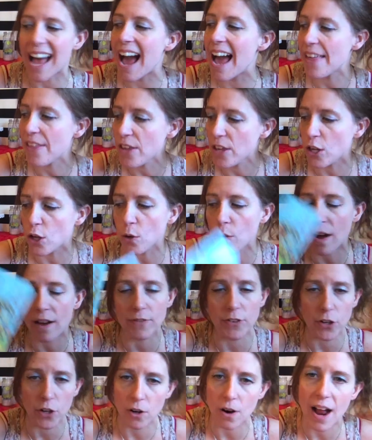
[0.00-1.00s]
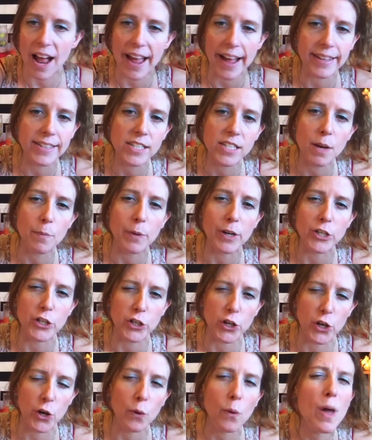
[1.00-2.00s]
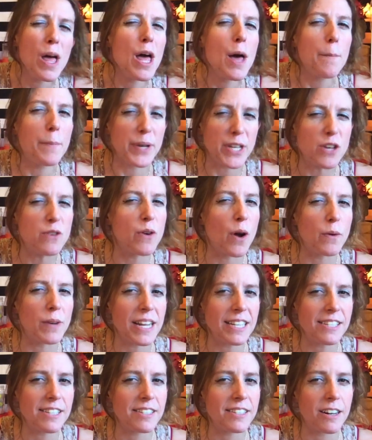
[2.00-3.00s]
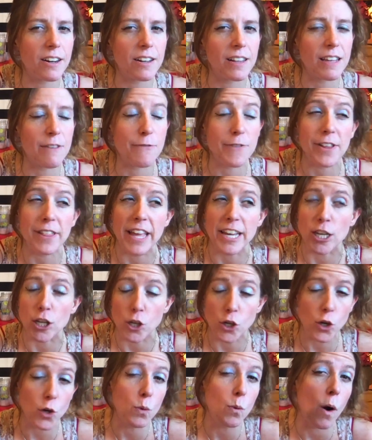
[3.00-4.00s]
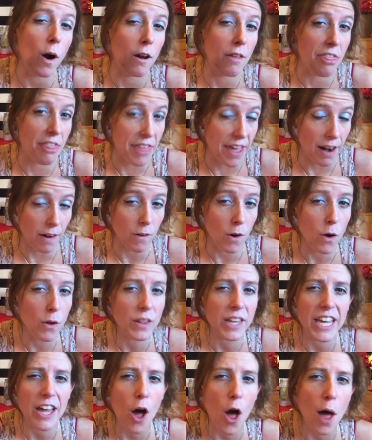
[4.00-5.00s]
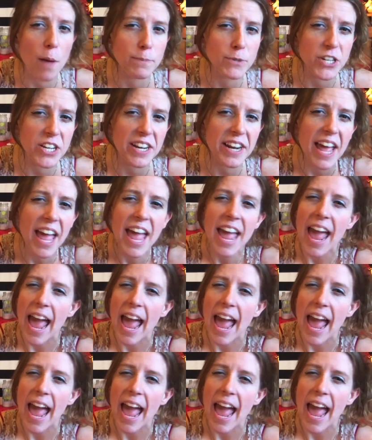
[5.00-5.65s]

I think you have your eye on someone too, but you don't necessarily feel like you are their only option.